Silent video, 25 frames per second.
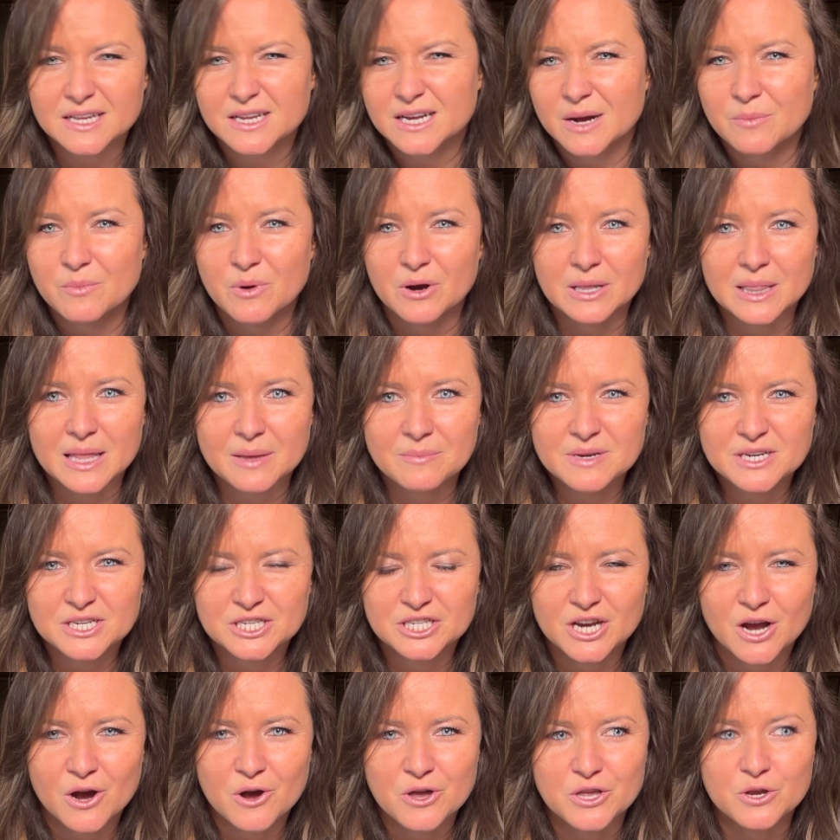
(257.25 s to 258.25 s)
Come on, let me
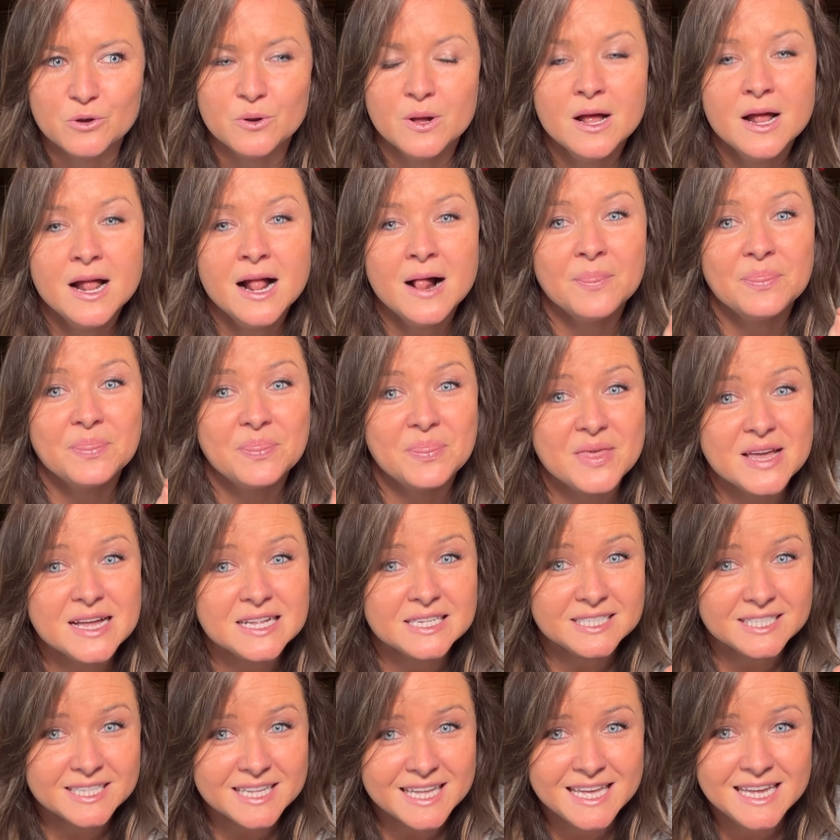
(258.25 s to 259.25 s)
show you
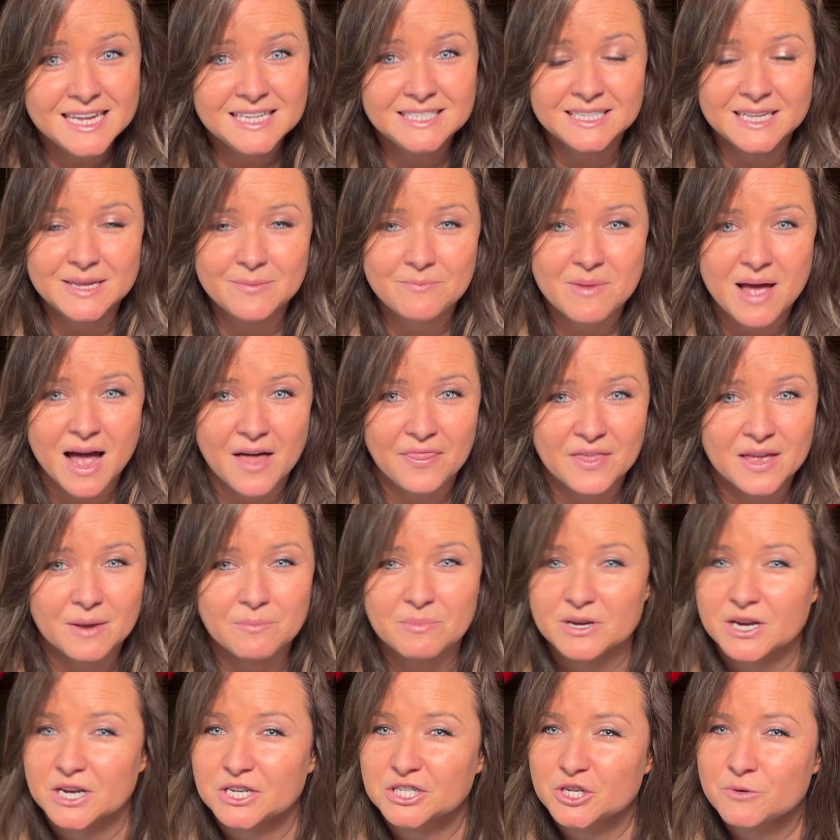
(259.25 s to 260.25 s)
this easy method,
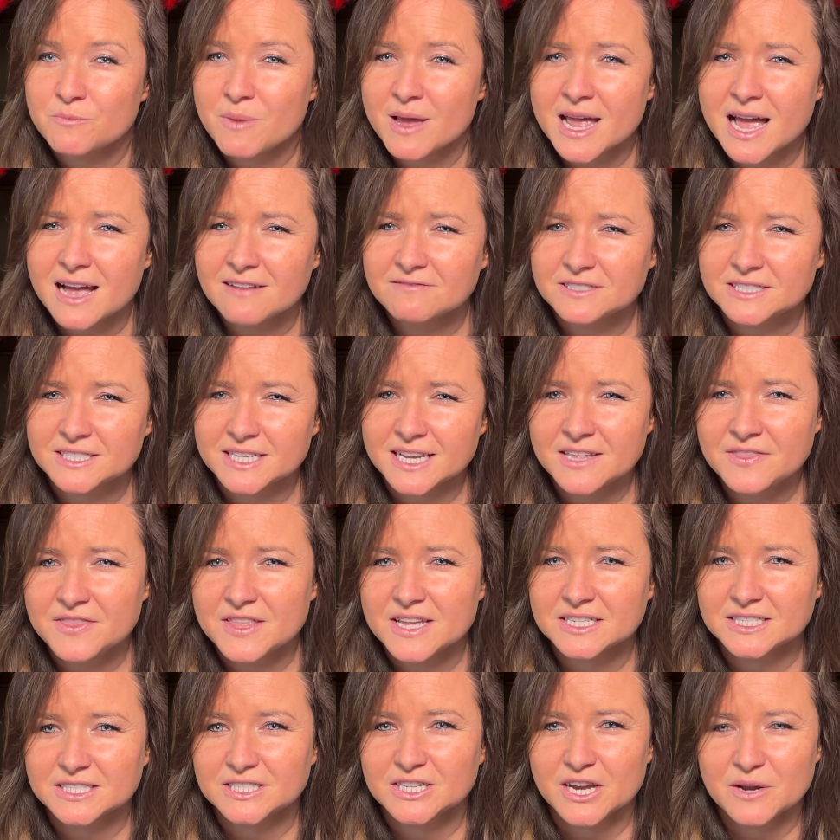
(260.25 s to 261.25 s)
because you may have seen
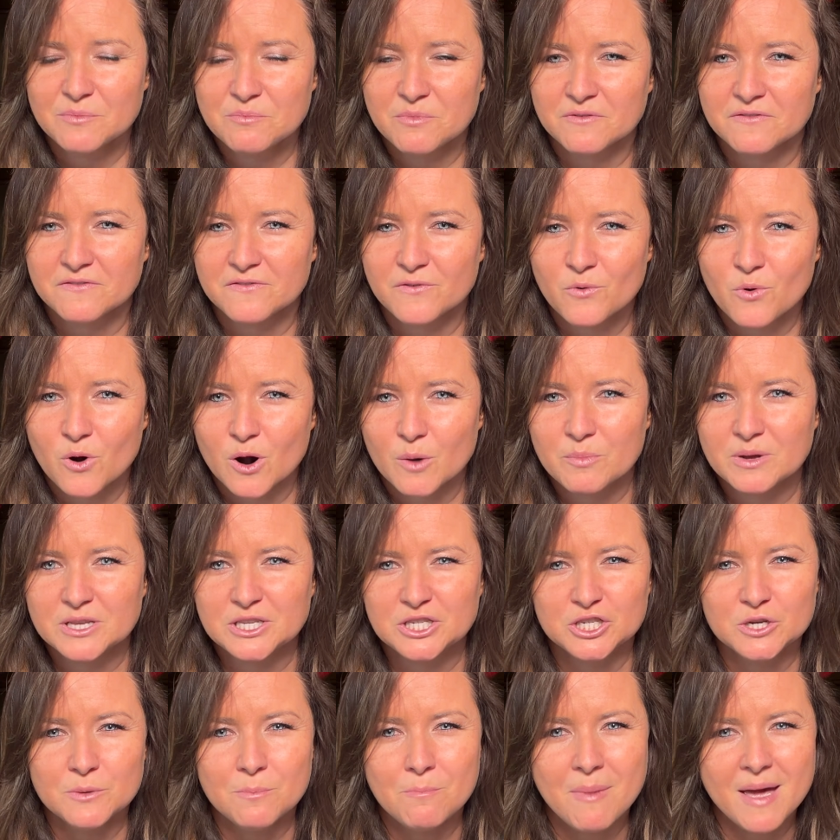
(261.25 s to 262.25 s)
this done before,
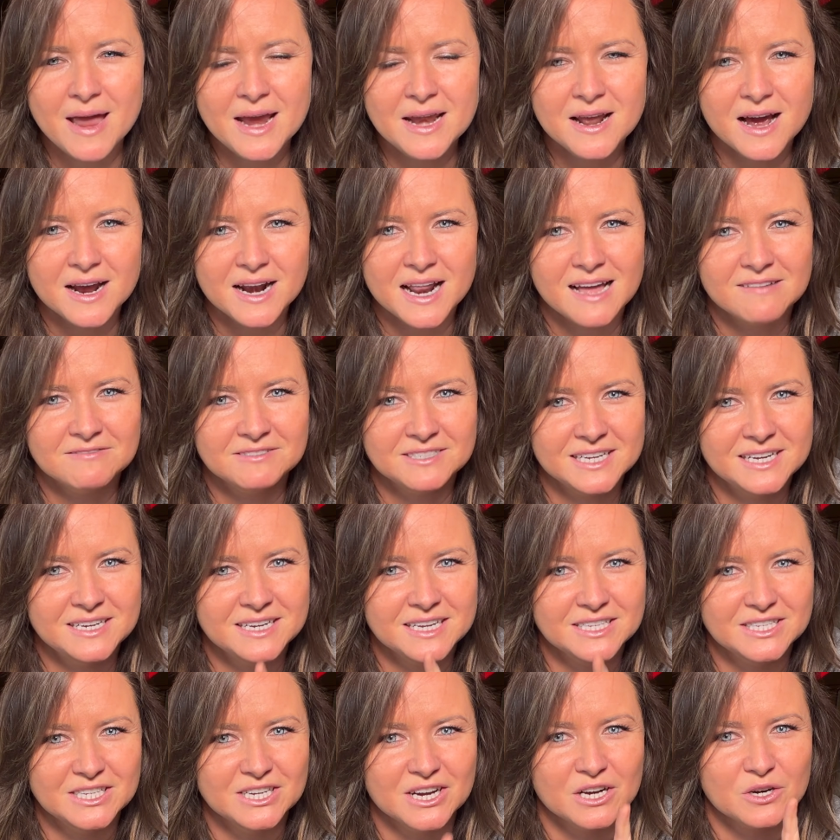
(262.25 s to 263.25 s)
but you may not have seen
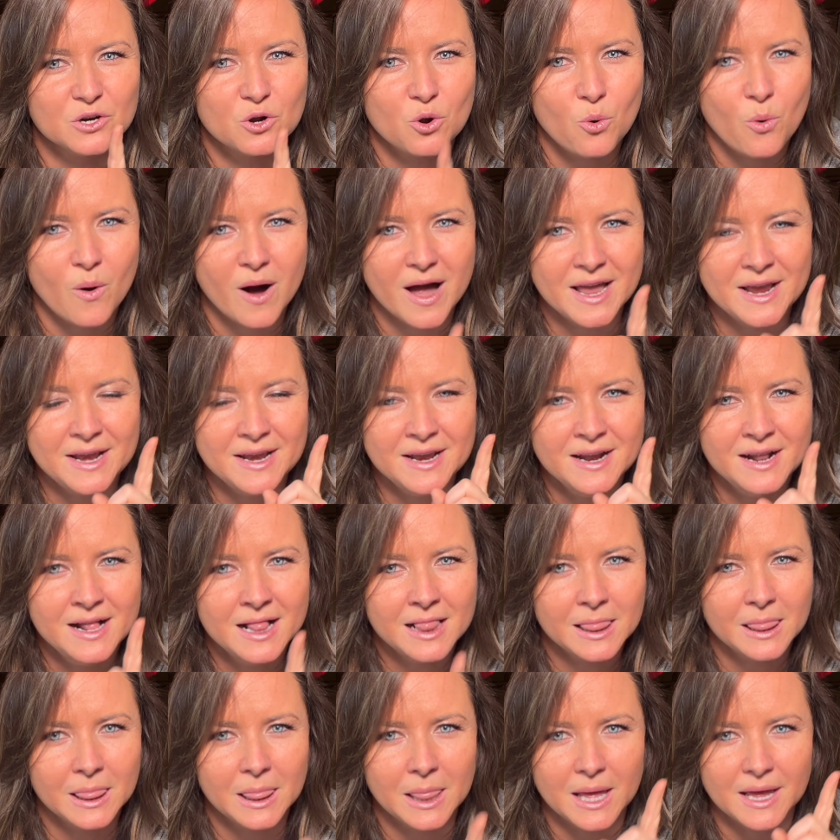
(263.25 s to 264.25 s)
it done quite
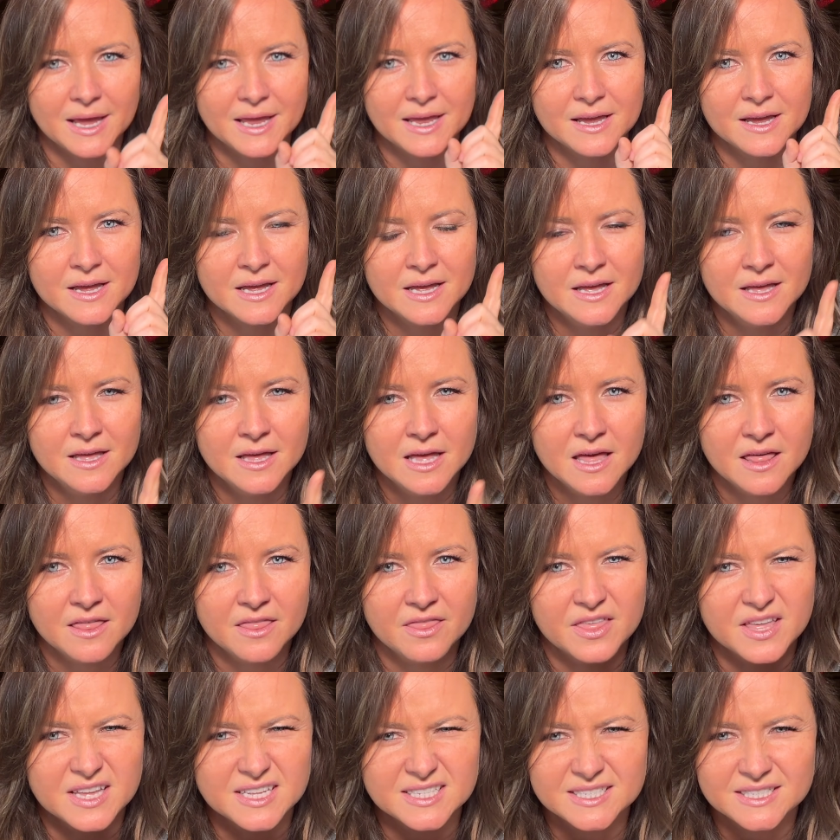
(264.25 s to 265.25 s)
like
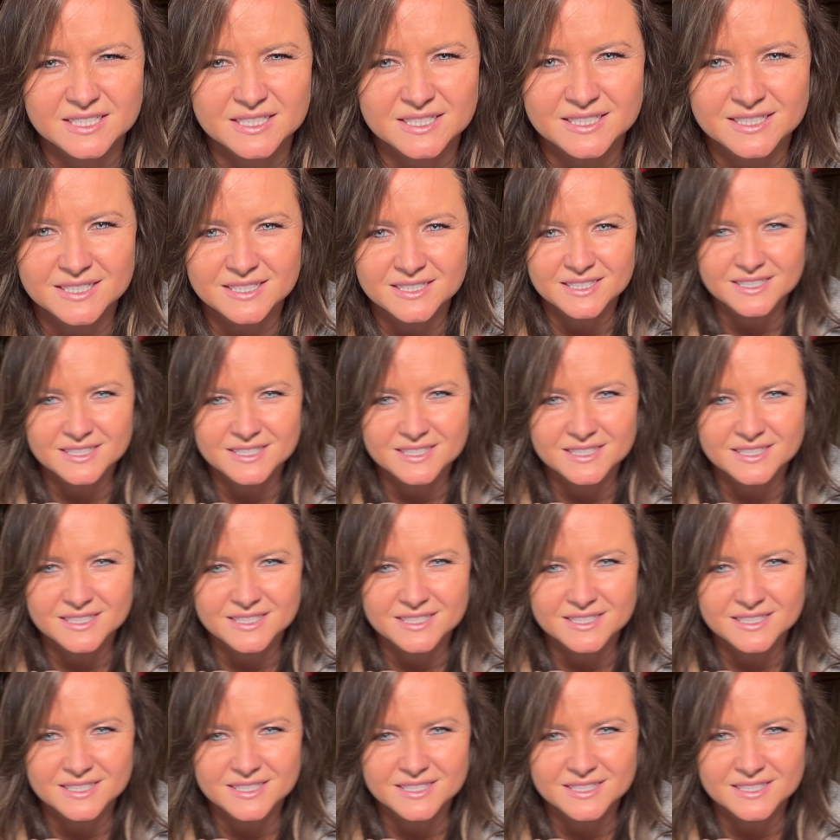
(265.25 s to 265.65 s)
this.